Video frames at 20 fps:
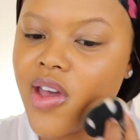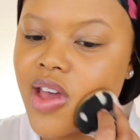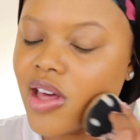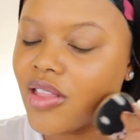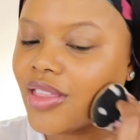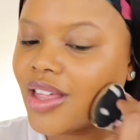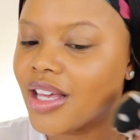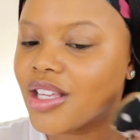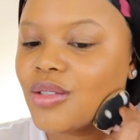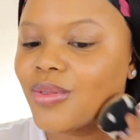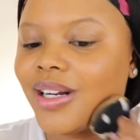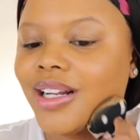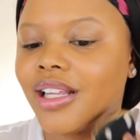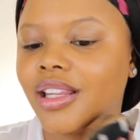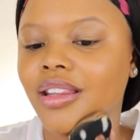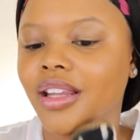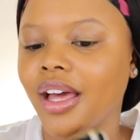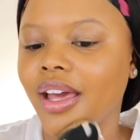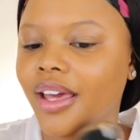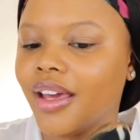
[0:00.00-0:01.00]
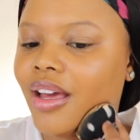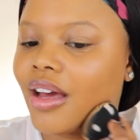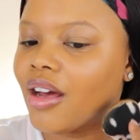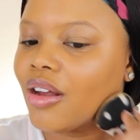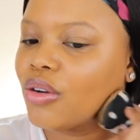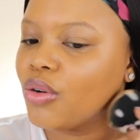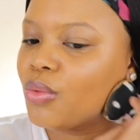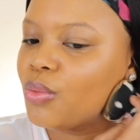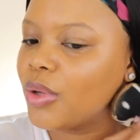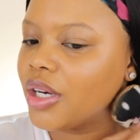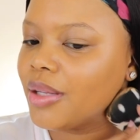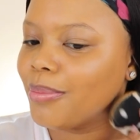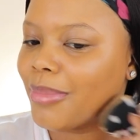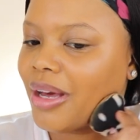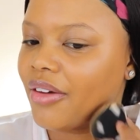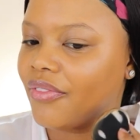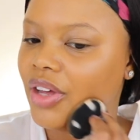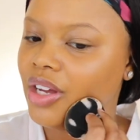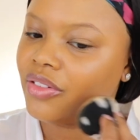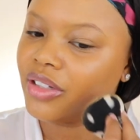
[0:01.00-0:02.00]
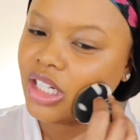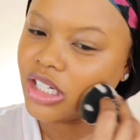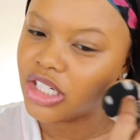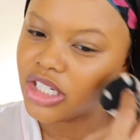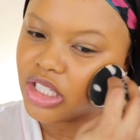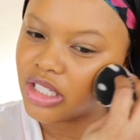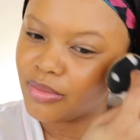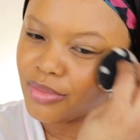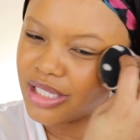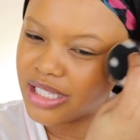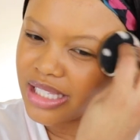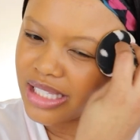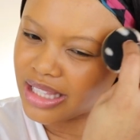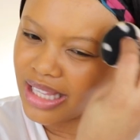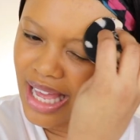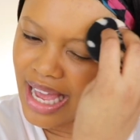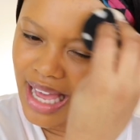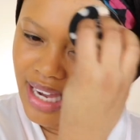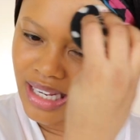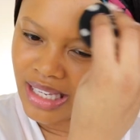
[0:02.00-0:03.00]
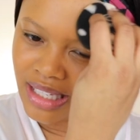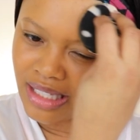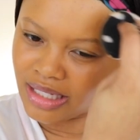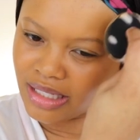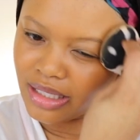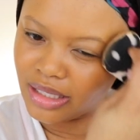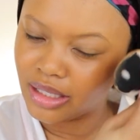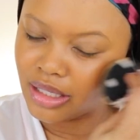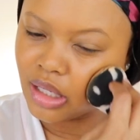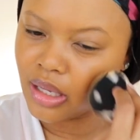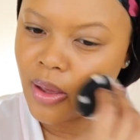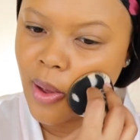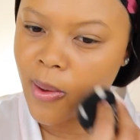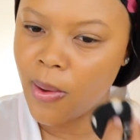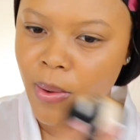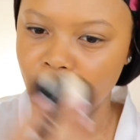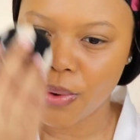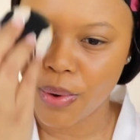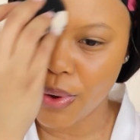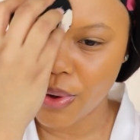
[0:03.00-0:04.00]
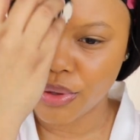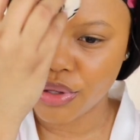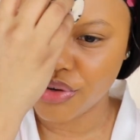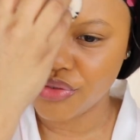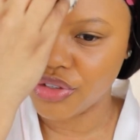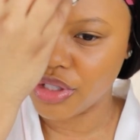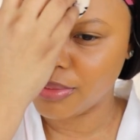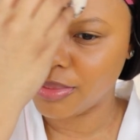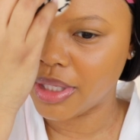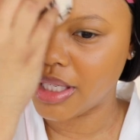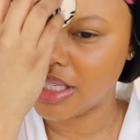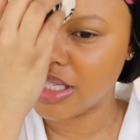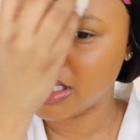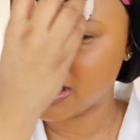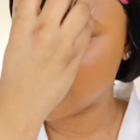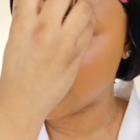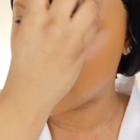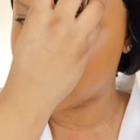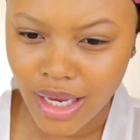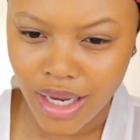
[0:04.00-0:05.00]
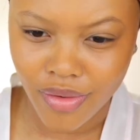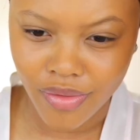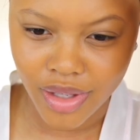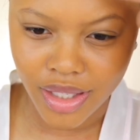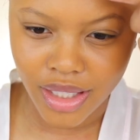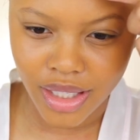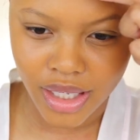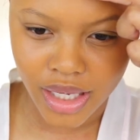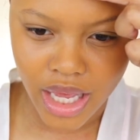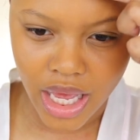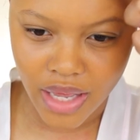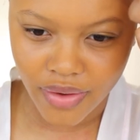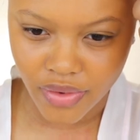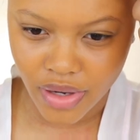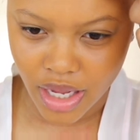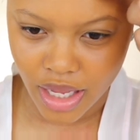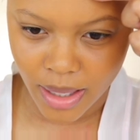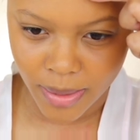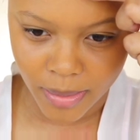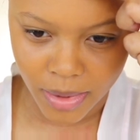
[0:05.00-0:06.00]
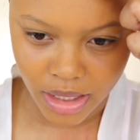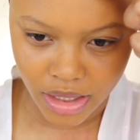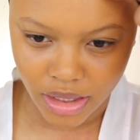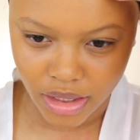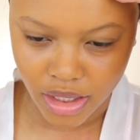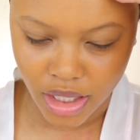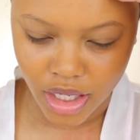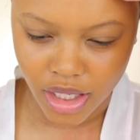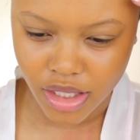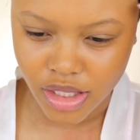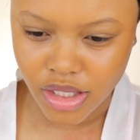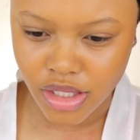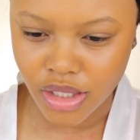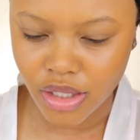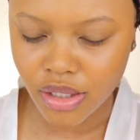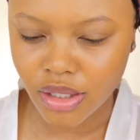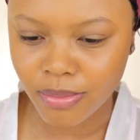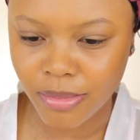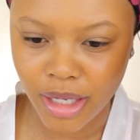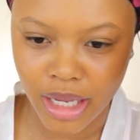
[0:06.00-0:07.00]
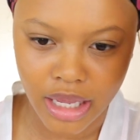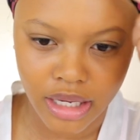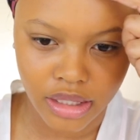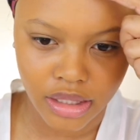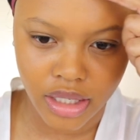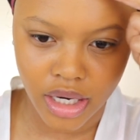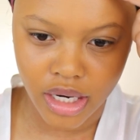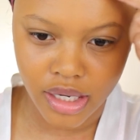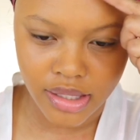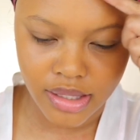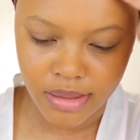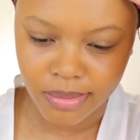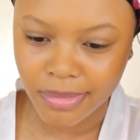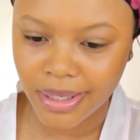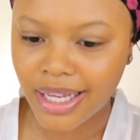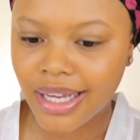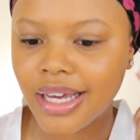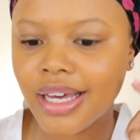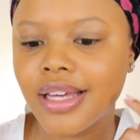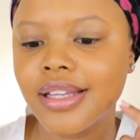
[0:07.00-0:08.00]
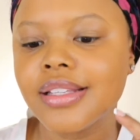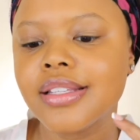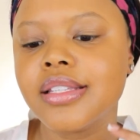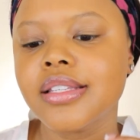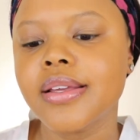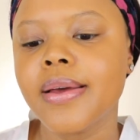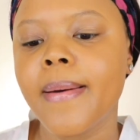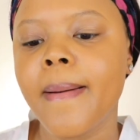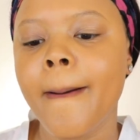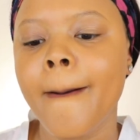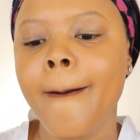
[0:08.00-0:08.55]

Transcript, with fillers: And that's what I like. I don't want my foundation to be sliding all over the place. It really didn't cover up my dark circle, my dark spots.